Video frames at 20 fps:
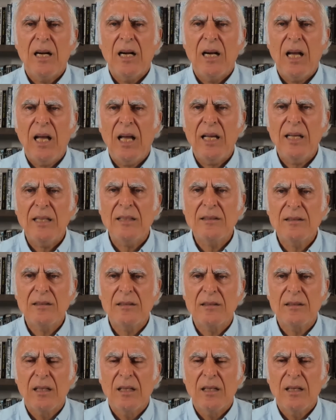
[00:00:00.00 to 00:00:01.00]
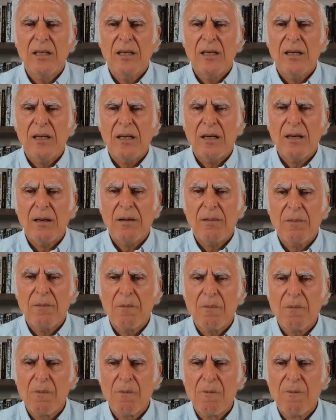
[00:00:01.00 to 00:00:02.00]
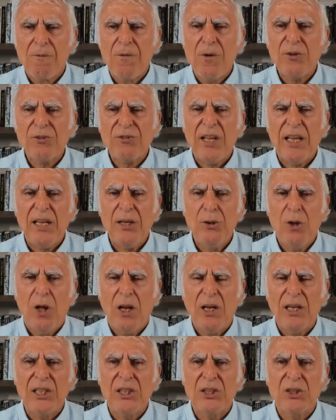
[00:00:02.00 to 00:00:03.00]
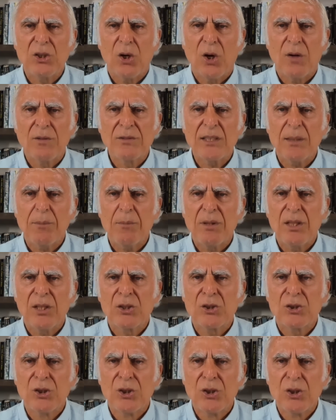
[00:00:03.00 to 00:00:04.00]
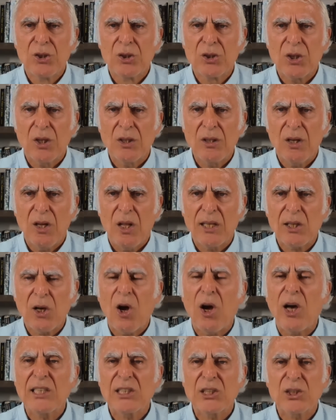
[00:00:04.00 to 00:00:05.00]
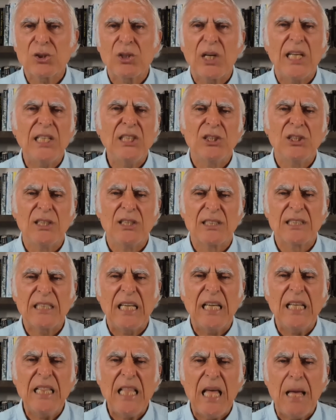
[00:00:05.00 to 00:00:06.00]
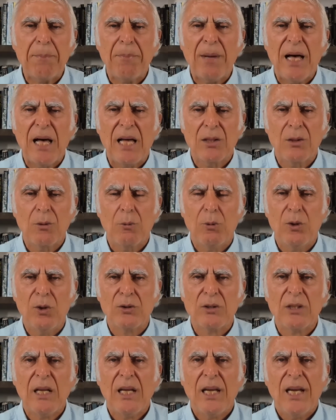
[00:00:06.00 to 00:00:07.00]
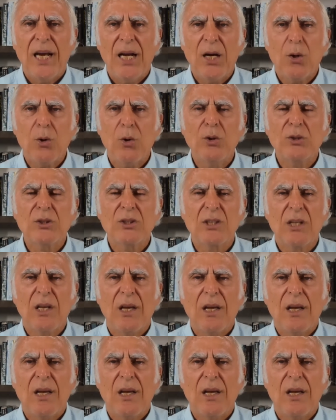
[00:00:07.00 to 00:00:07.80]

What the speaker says: has firsthand knowledge of some of the kind of like high strangeness in that part of the world. And of course,